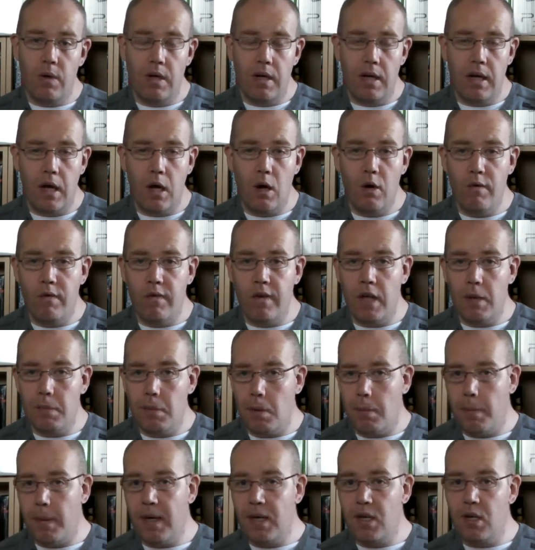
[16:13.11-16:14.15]
Hopefully, it'll be
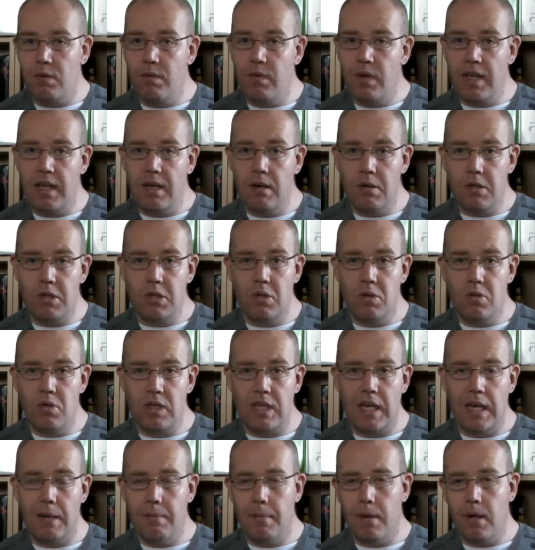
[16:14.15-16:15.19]
a pickup video as soon as I
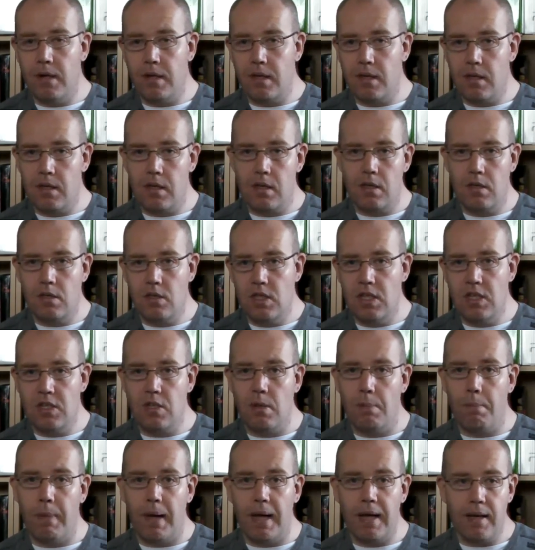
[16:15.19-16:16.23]
get my
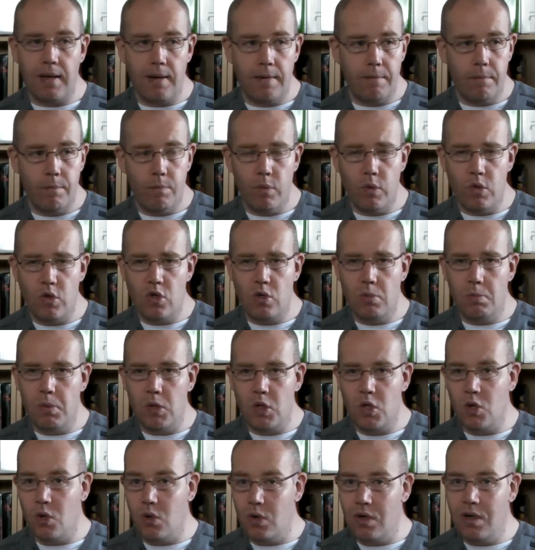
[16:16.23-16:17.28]
system back, which should be
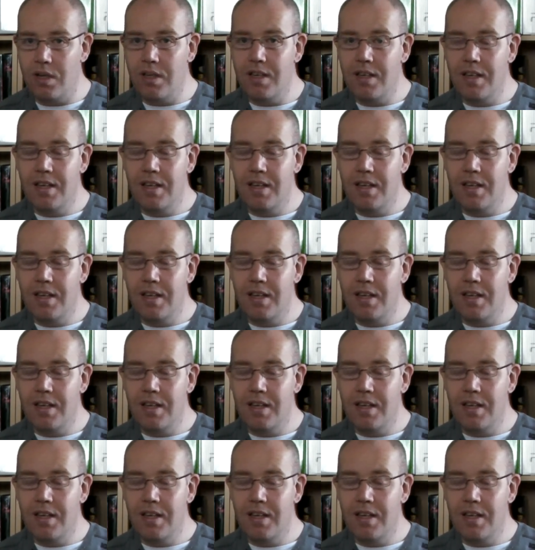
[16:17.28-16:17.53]
shortly.